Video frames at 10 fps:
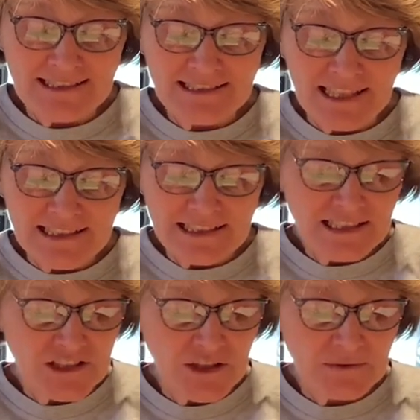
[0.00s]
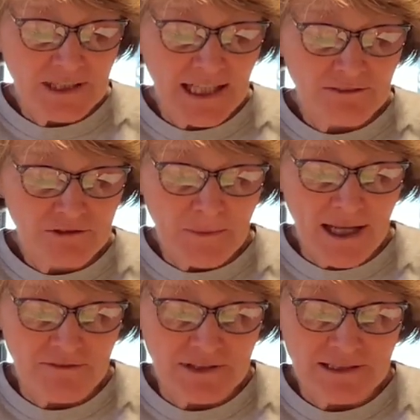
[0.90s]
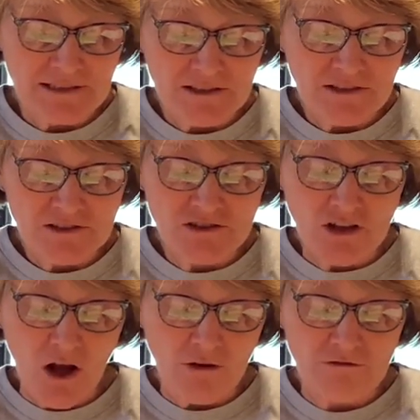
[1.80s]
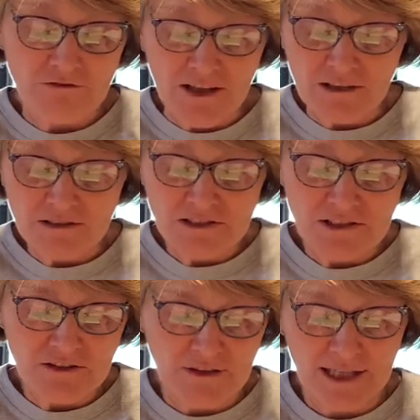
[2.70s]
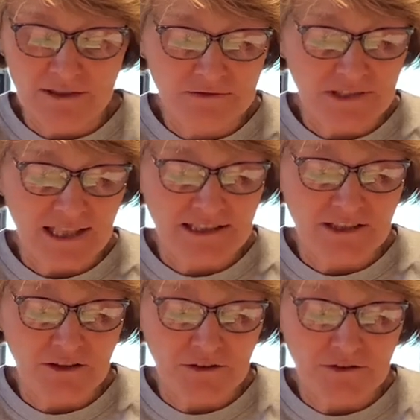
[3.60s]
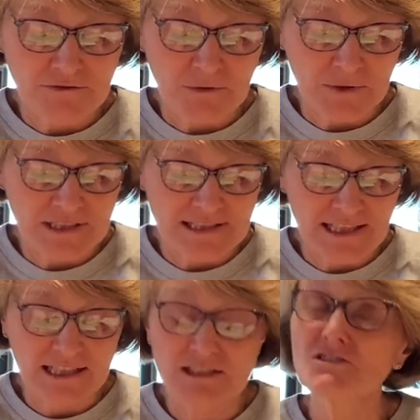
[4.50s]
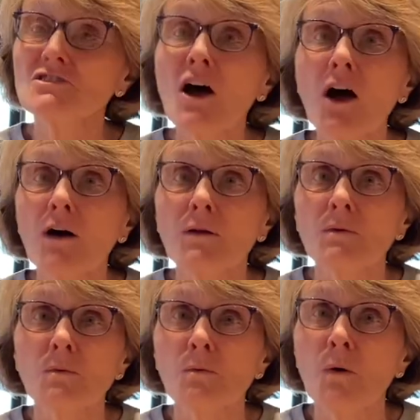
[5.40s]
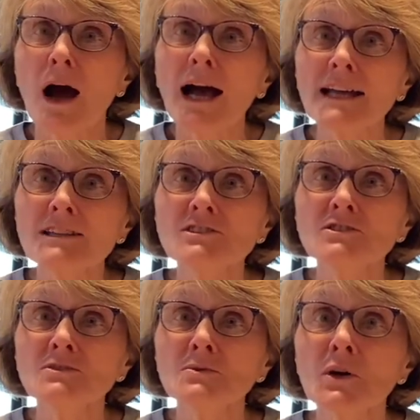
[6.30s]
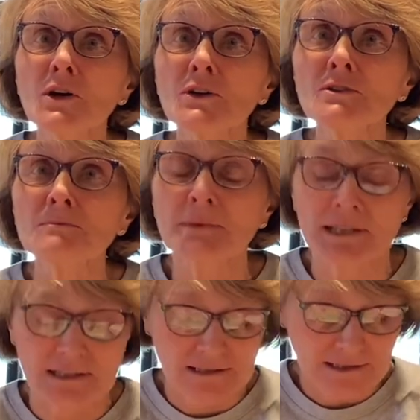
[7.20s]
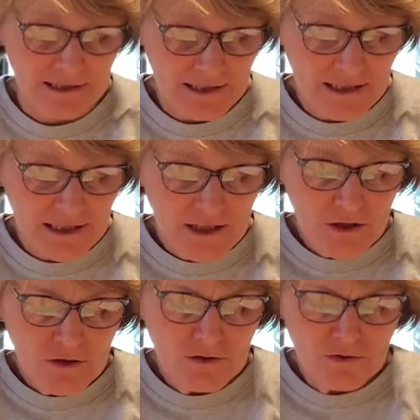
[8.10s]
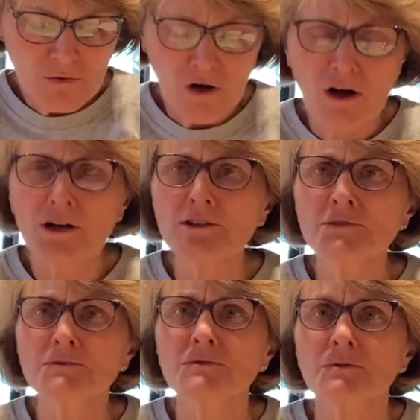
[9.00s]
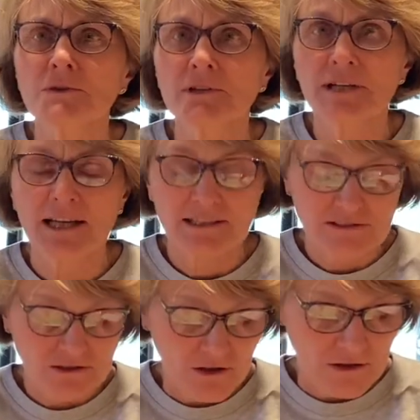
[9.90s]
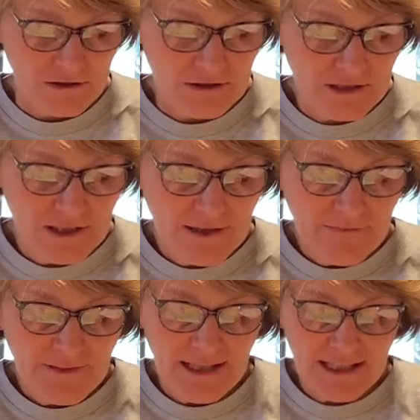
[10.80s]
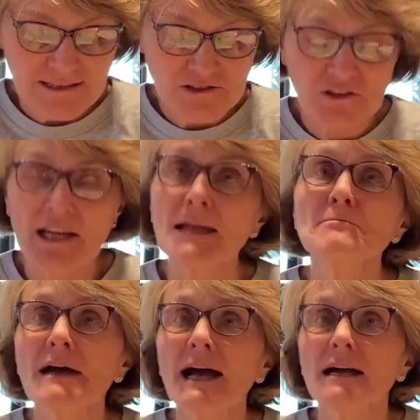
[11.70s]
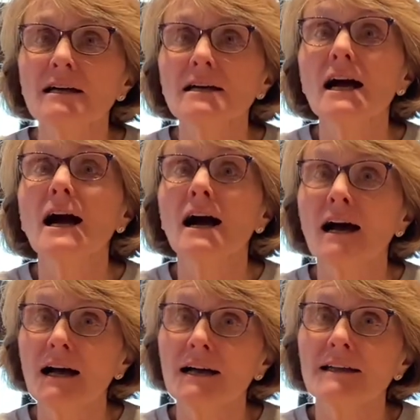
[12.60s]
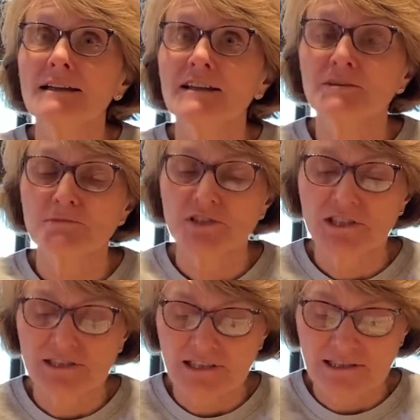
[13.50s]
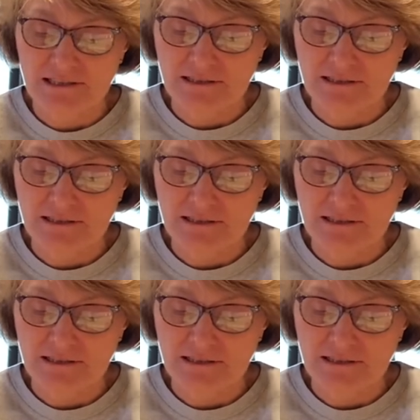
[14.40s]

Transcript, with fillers: suddenly shone down from heaven. Saul fell to the ground as he heard a voice say, Saul, why do you hurt me? Who are you, Lord? asked Saul. The answer came back, I am Jesus.